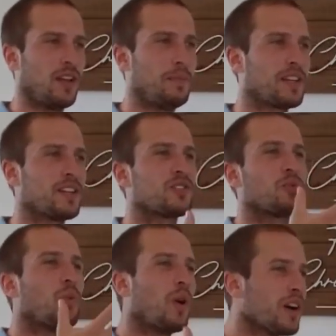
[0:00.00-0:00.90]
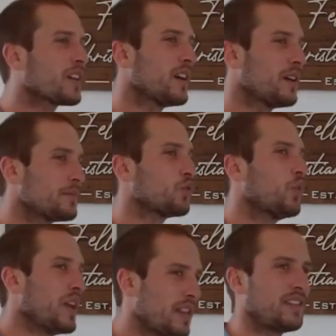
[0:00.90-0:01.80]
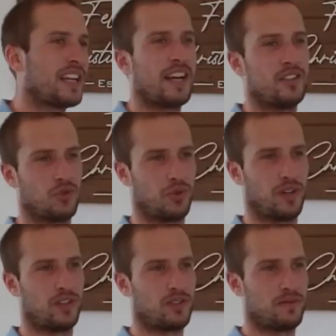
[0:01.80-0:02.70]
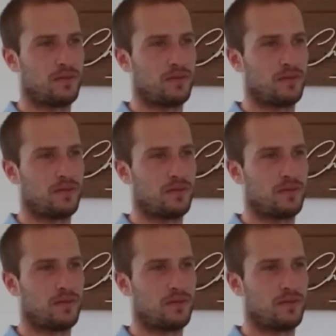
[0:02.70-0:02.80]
Because what comes with dinosaurs?